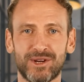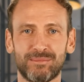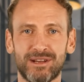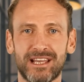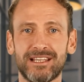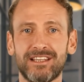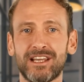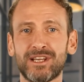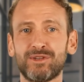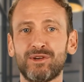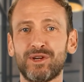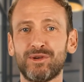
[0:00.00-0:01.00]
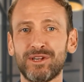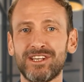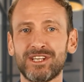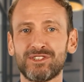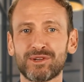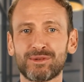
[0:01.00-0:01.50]
peak than a normal
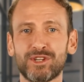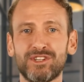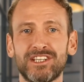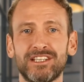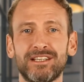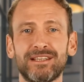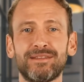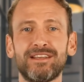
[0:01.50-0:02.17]
distribution.